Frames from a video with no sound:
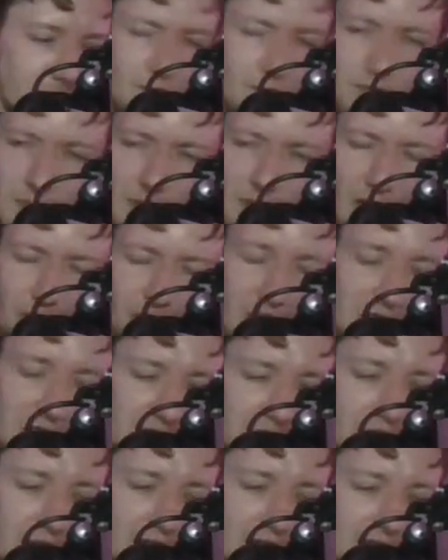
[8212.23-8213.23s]
I finished
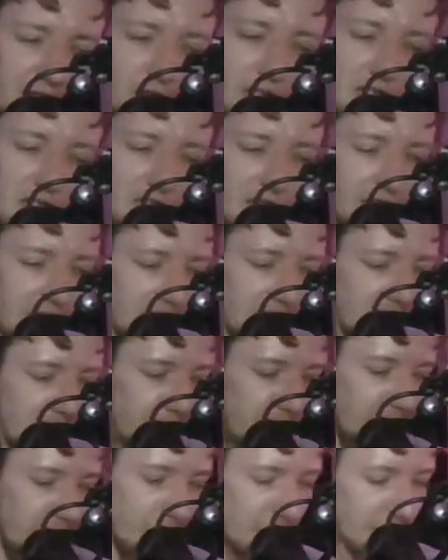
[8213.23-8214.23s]
doing that, so I started this
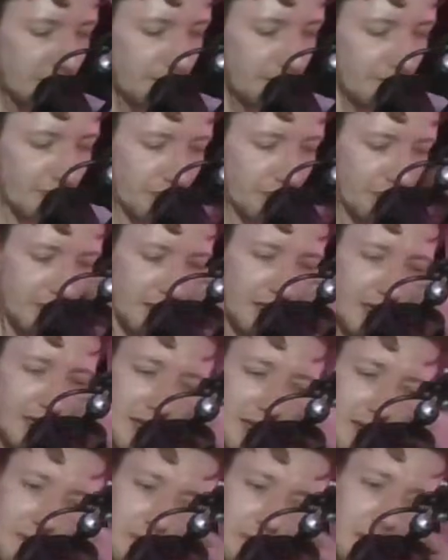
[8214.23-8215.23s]
new book,
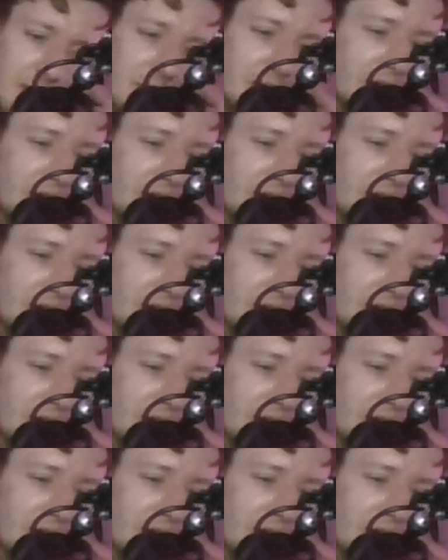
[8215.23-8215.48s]
and